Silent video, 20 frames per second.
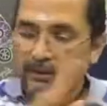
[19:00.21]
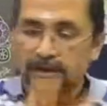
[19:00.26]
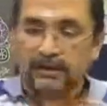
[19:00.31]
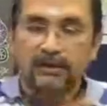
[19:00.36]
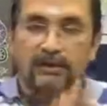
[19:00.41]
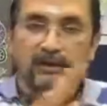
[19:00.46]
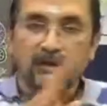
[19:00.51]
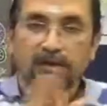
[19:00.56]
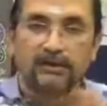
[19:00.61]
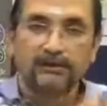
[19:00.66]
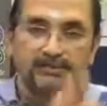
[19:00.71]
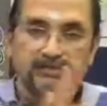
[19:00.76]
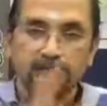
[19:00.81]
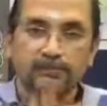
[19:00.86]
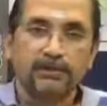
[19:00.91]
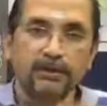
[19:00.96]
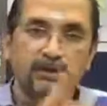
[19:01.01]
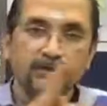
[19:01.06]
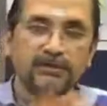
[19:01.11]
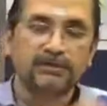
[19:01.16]

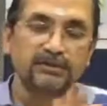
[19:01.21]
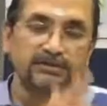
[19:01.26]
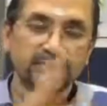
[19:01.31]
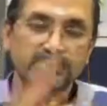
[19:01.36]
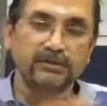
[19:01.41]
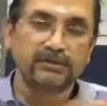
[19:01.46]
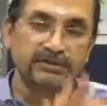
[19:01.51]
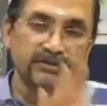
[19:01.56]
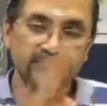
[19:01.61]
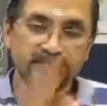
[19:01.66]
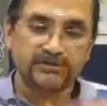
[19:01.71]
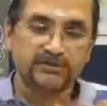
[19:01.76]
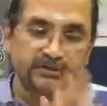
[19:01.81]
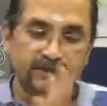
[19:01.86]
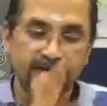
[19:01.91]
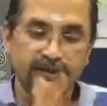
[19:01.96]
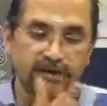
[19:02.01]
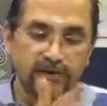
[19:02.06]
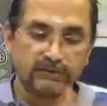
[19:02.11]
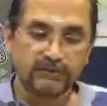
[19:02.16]
Ziploc so it doesn't
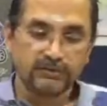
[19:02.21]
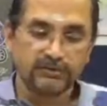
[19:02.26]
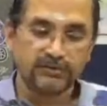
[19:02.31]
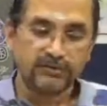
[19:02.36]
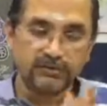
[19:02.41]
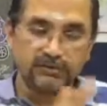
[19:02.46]
dry out.